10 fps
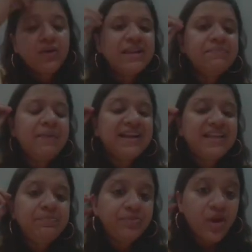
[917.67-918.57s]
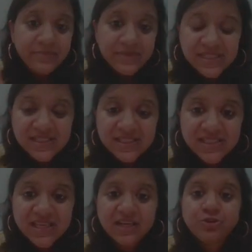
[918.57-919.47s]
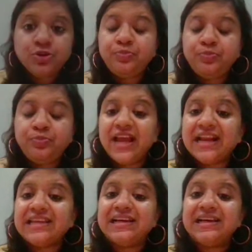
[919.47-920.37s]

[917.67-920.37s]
One party promises to protect